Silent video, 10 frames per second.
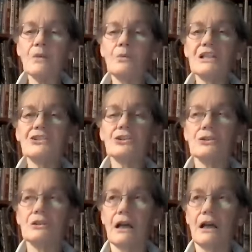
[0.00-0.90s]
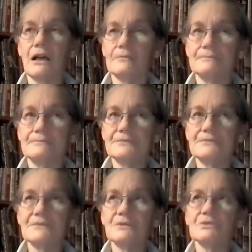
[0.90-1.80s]
which um,
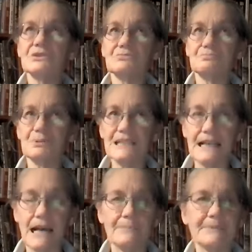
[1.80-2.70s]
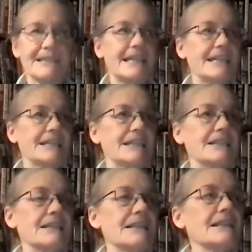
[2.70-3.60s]
is pretty complicated.